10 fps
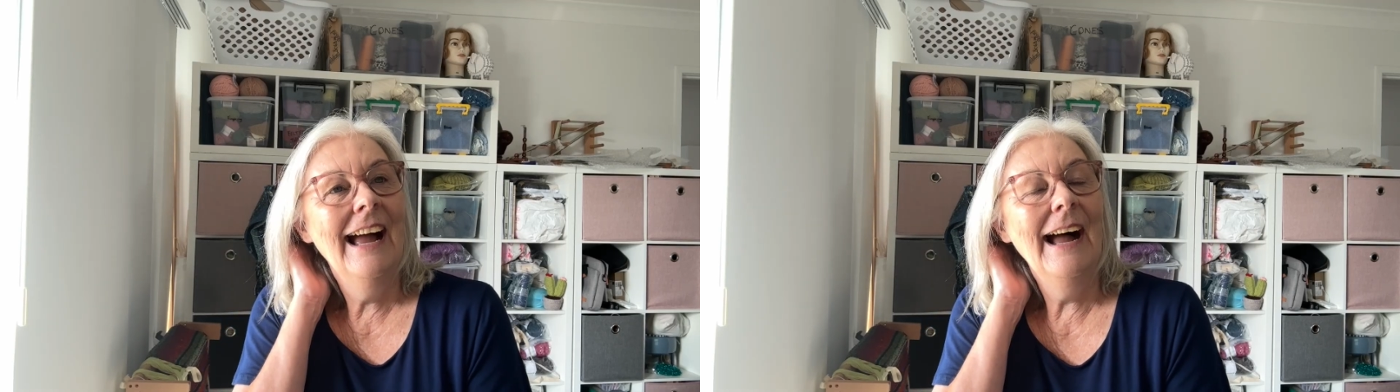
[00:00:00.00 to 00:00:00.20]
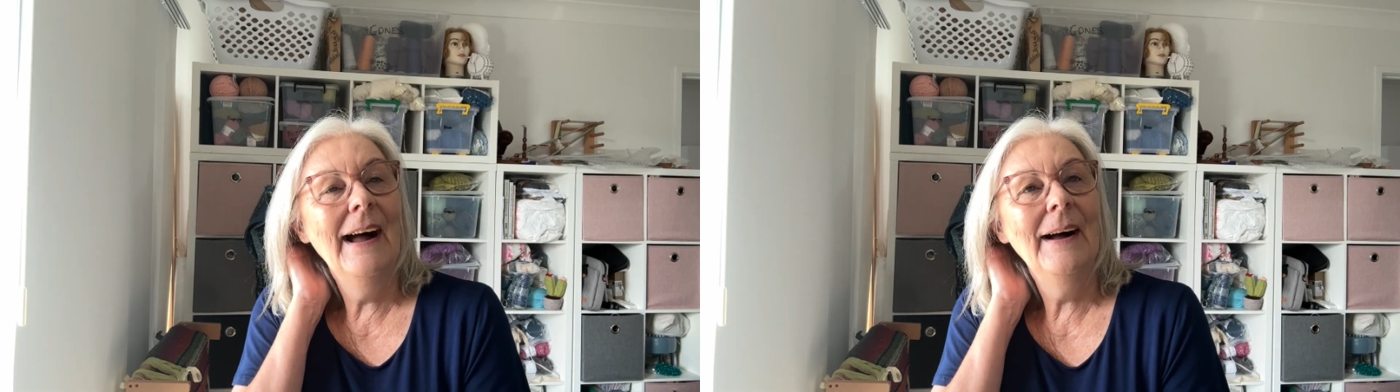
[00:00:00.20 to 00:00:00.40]

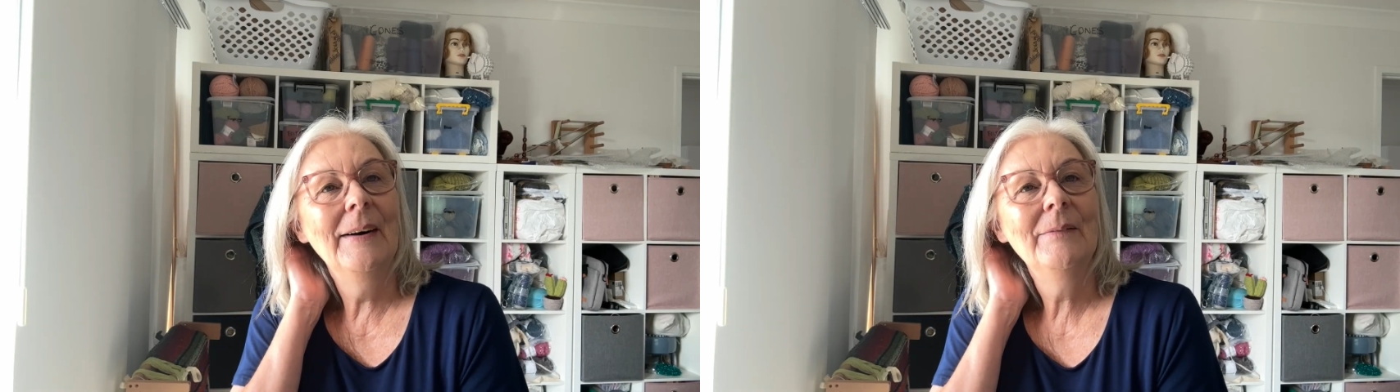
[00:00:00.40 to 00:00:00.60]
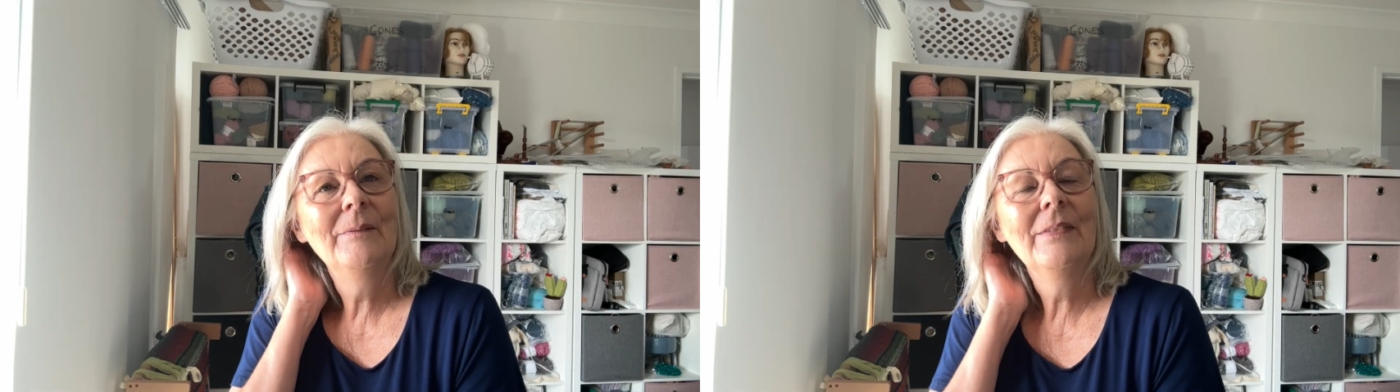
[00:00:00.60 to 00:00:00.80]

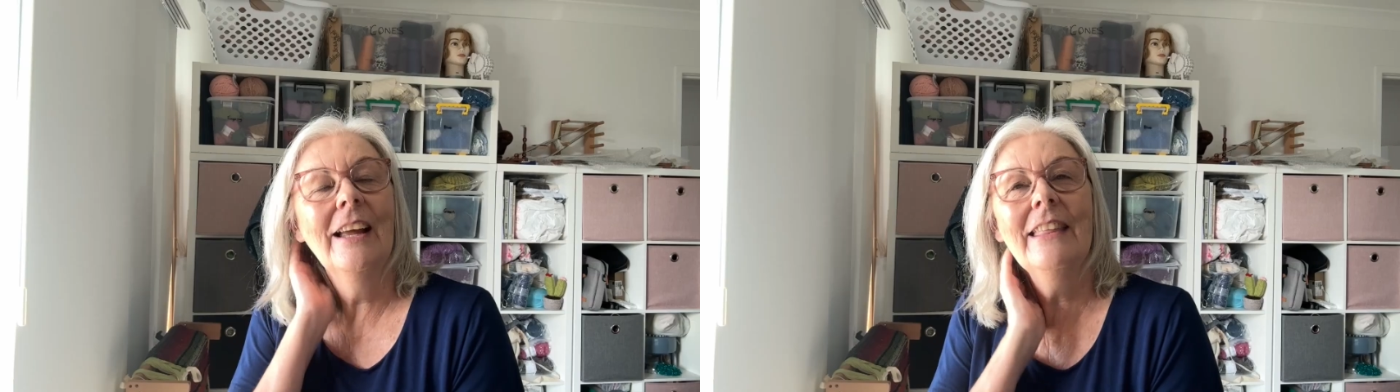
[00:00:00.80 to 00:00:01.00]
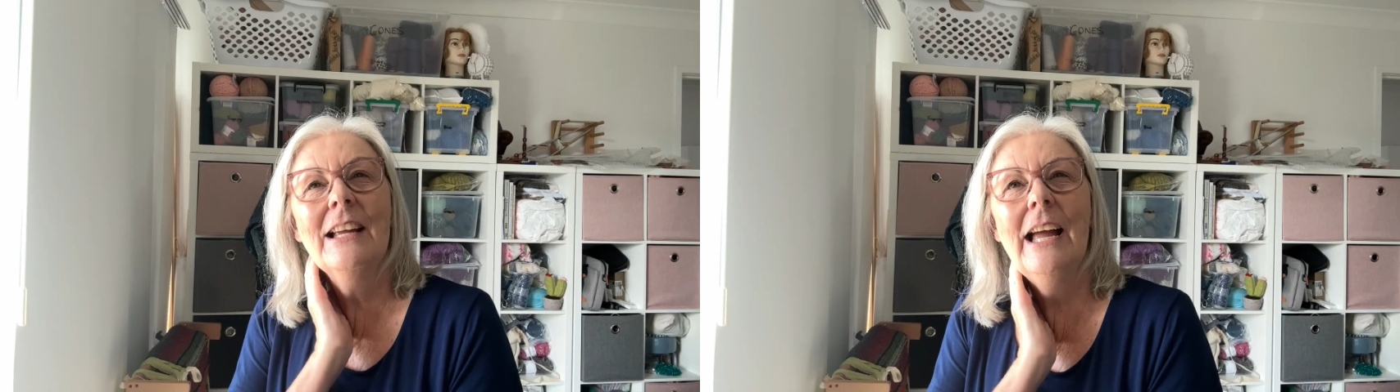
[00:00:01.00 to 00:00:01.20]
I
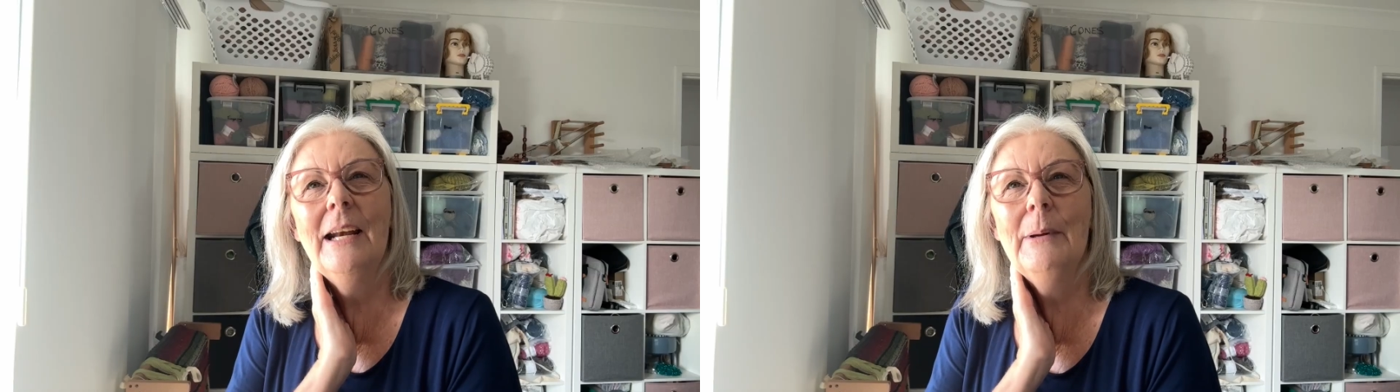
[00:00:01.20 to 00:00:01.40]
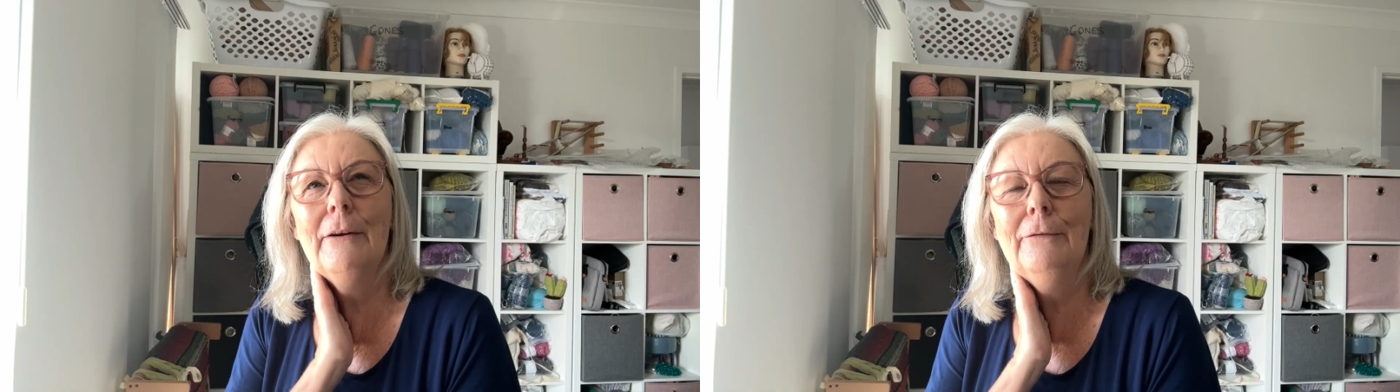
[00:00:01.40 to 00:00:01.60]
think I had
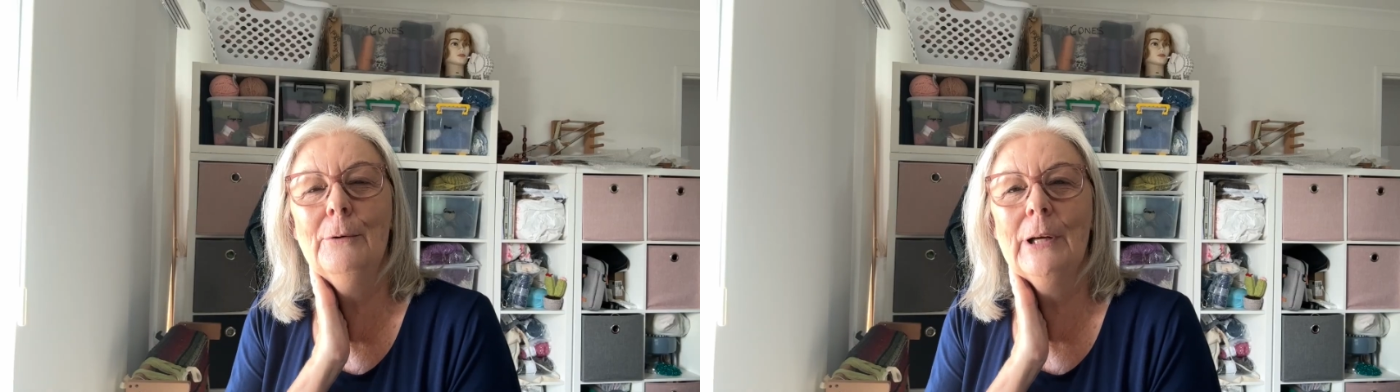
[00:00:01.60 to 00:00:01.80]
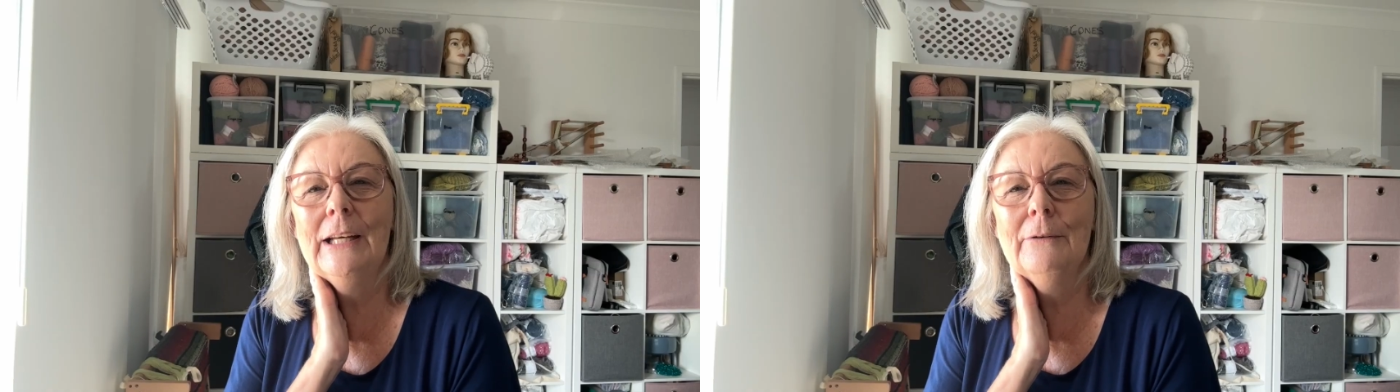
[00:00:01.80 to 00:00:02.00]
about
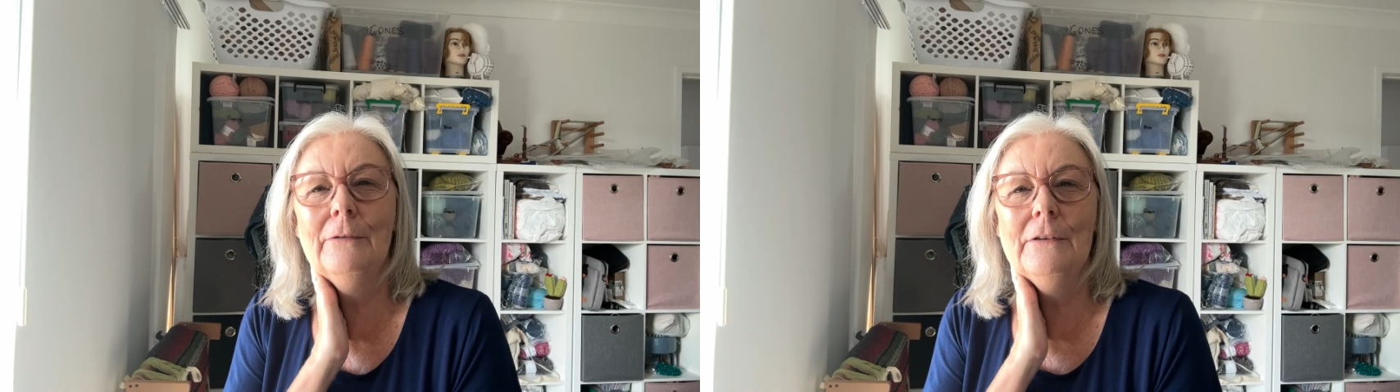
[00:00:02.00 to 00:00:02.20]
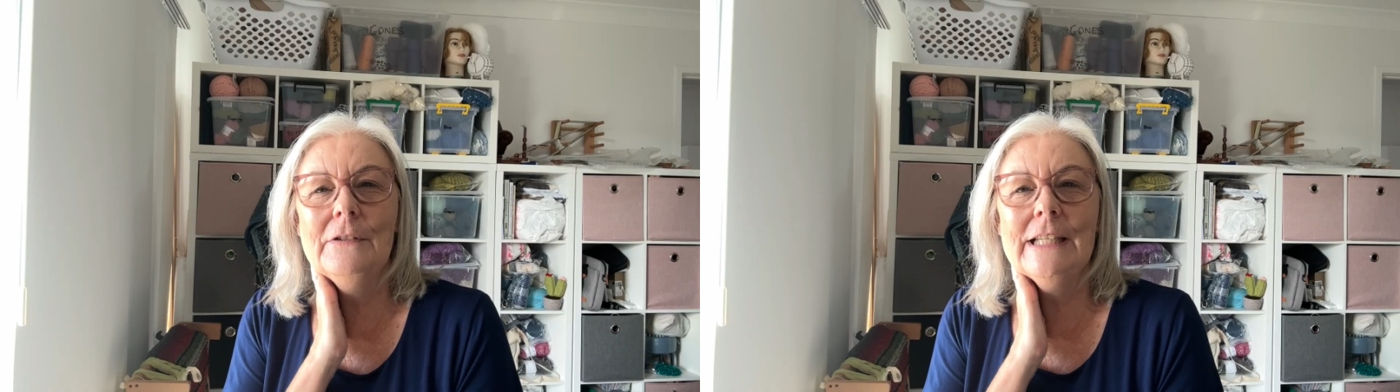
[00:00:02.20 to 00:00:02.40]
14 or
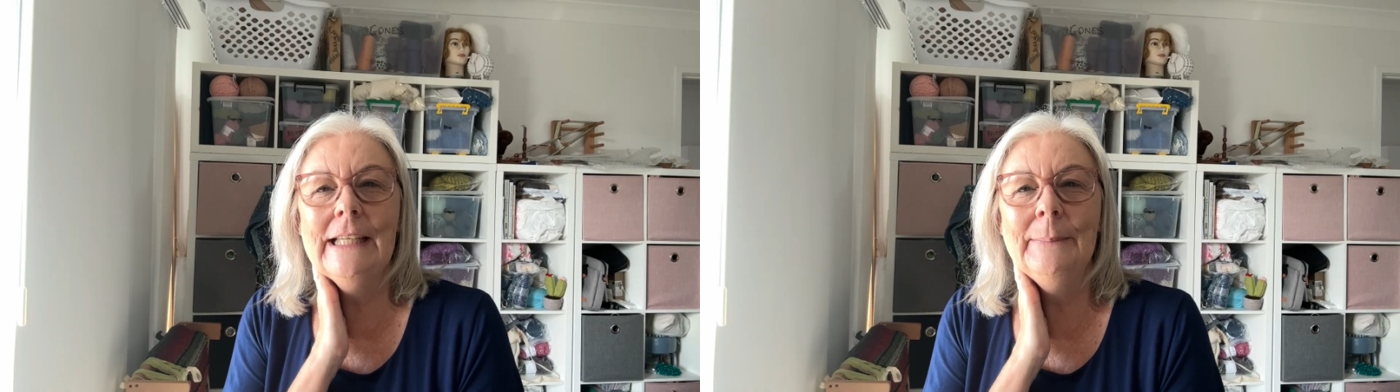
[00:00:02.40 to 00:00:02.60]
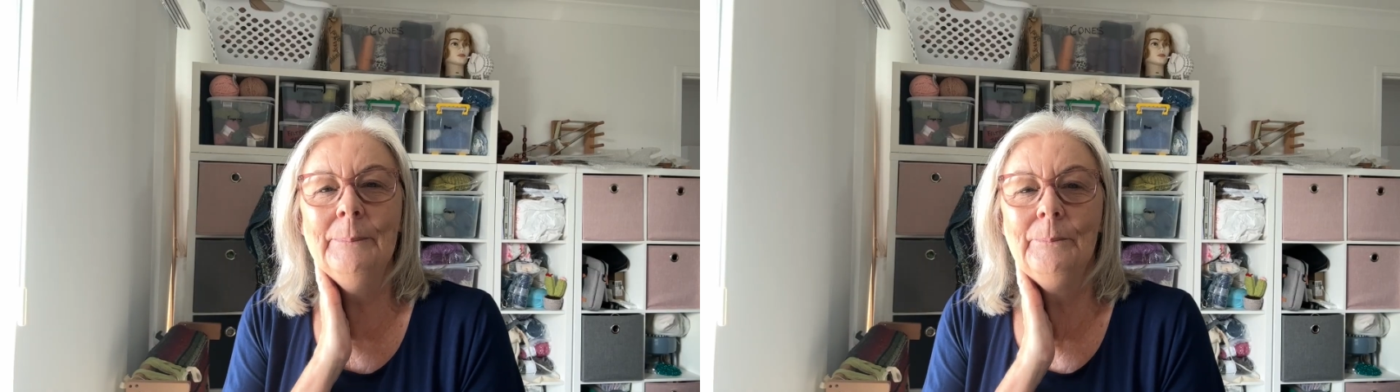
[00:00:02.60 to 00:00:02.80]

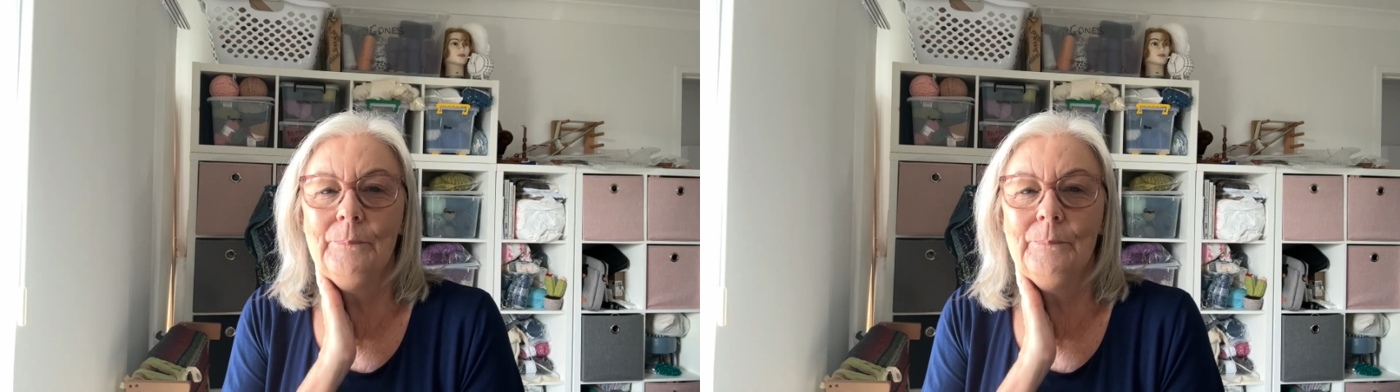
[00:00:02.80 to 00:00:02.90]
15.